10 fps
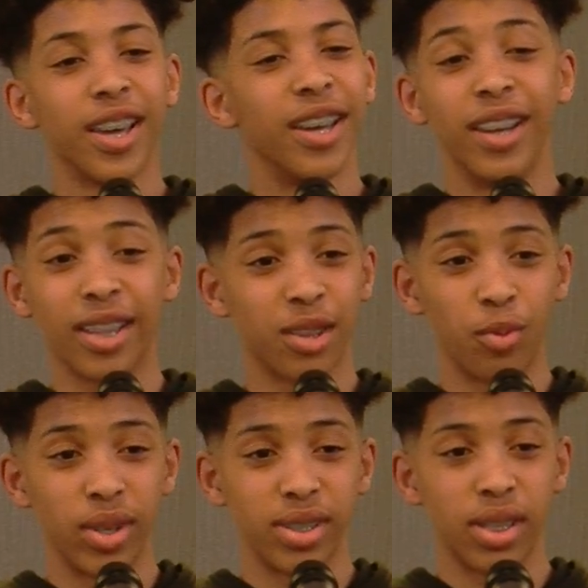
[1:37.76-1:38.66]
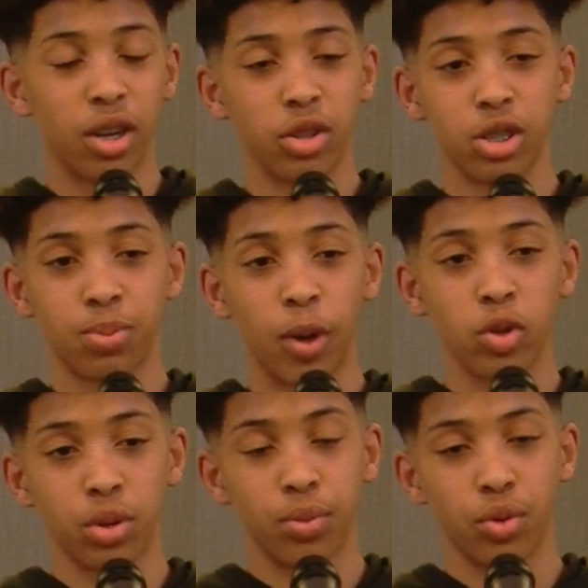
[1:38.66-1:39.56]
and not the ones that are
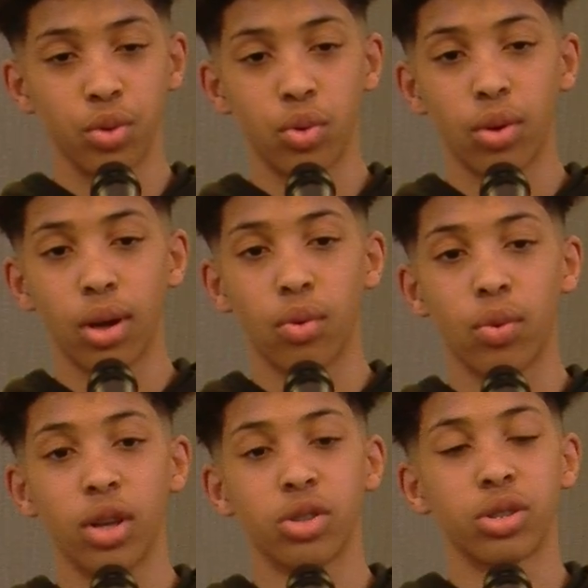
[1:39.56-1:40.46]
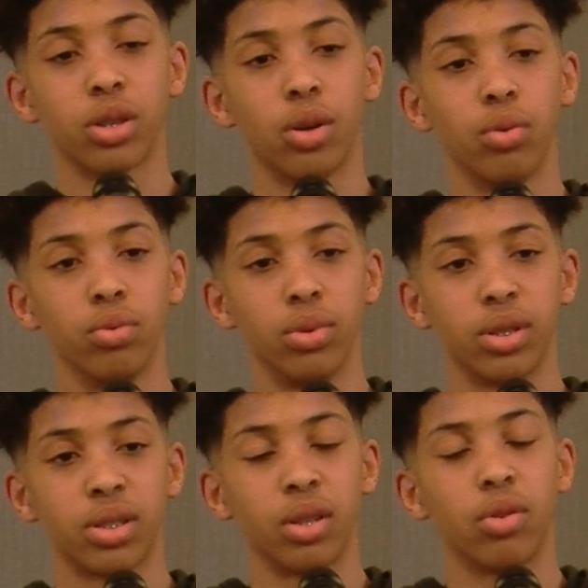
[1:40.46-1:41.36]
disposable. You are a rare stone, the
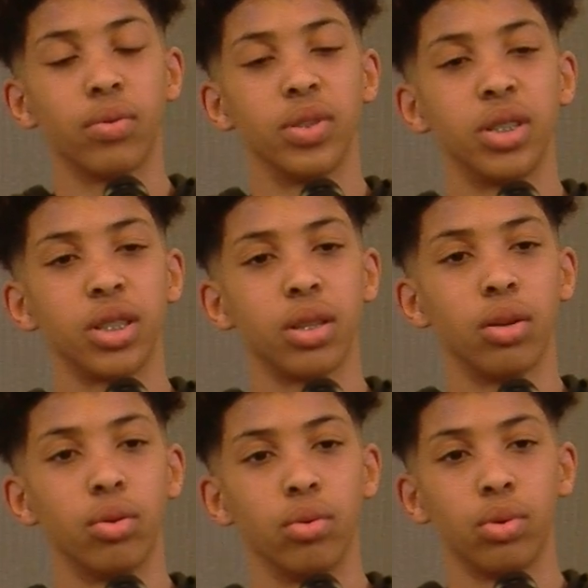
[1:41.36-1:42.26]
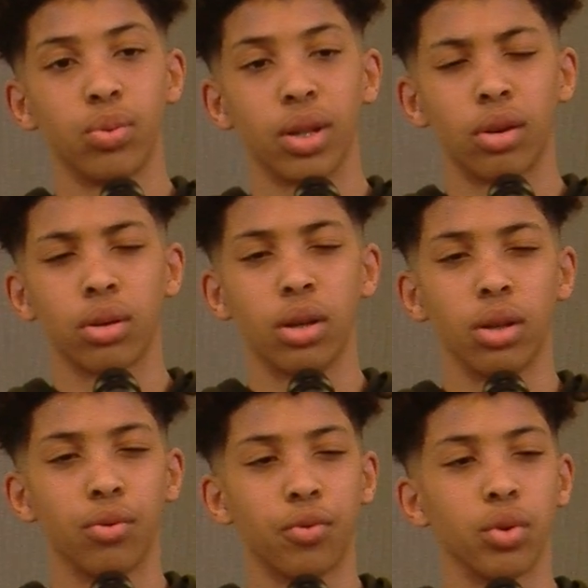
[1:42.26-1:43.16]
center of a geode, with how
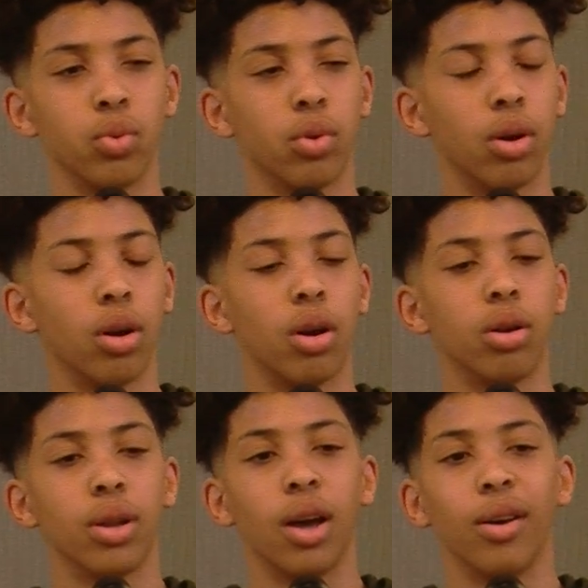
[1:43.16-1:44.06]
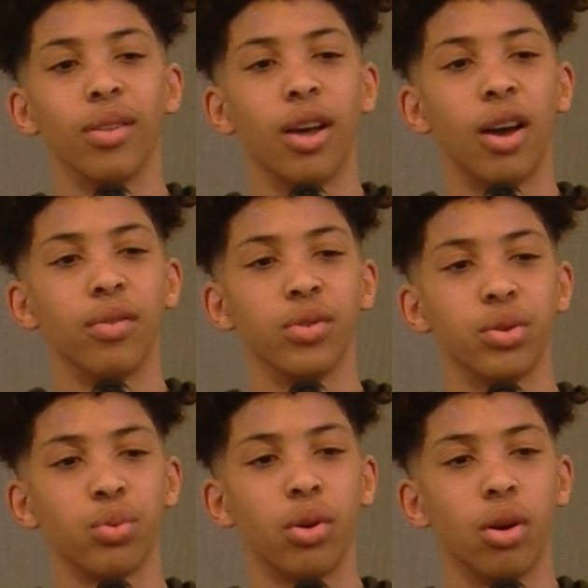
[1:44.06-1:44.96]
colorful you are and how lively
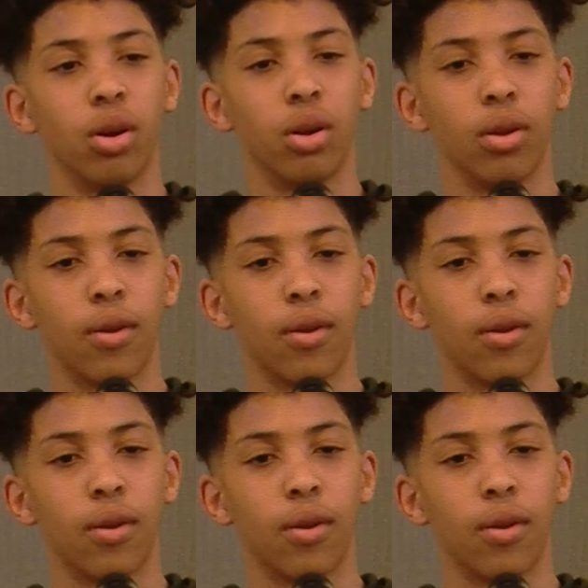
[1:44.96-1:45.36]
you are.